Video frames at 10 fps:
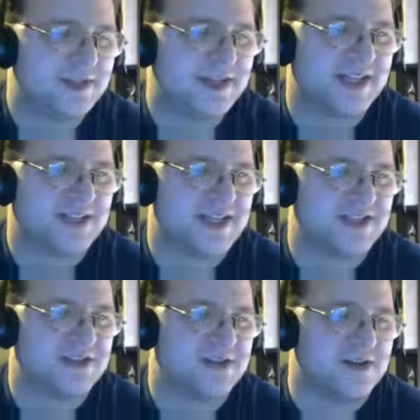Yeah, that
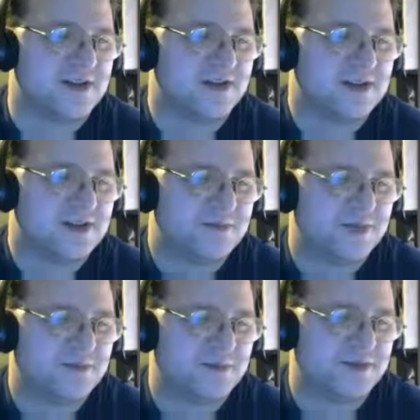sounds good.
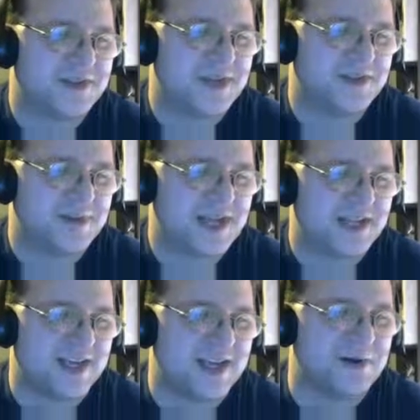But one thing, we
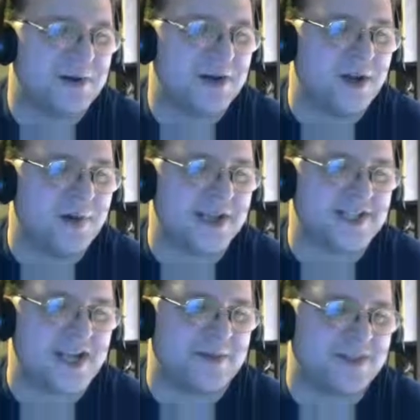can't let anyone know what
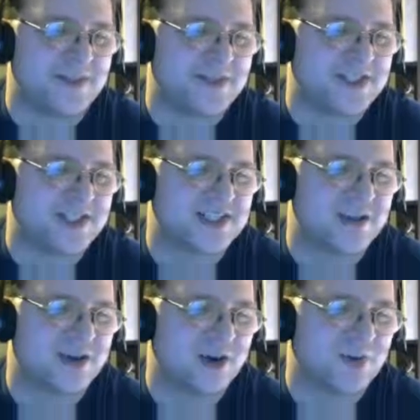has happened. If this gets
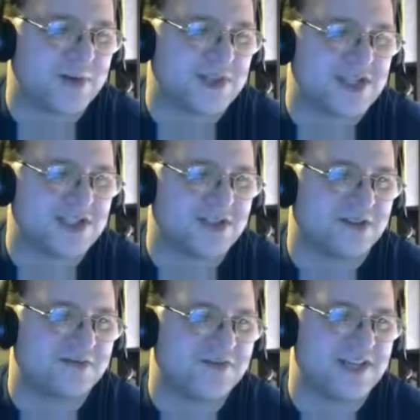out, our reputations are
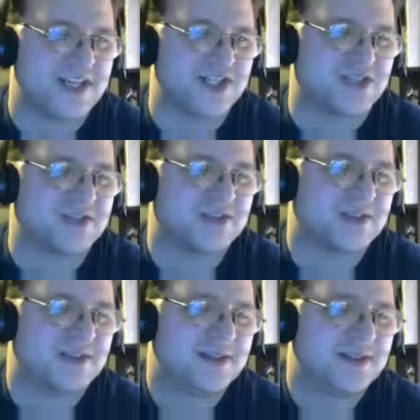finished.
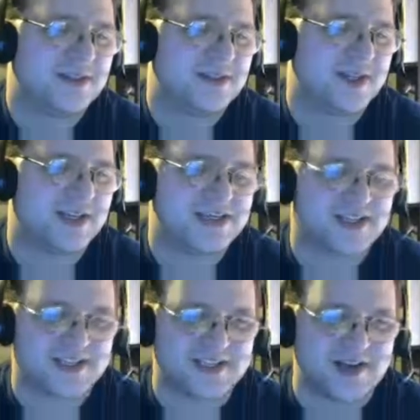
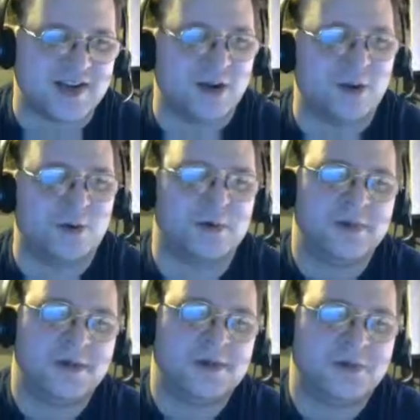Yes, yes, I know.
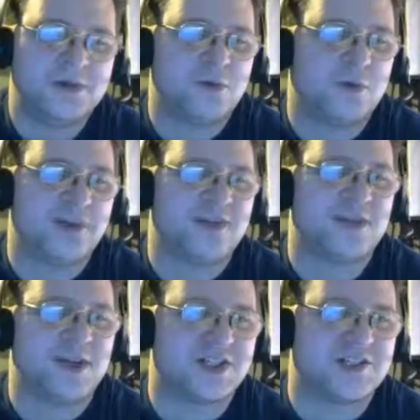Really do worry too
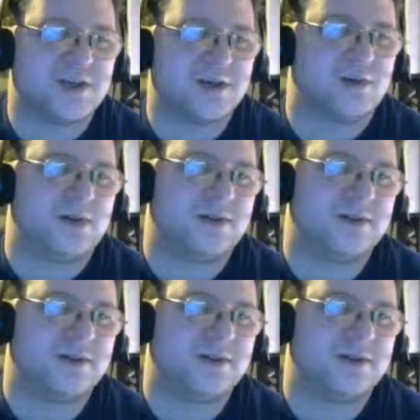much, you know?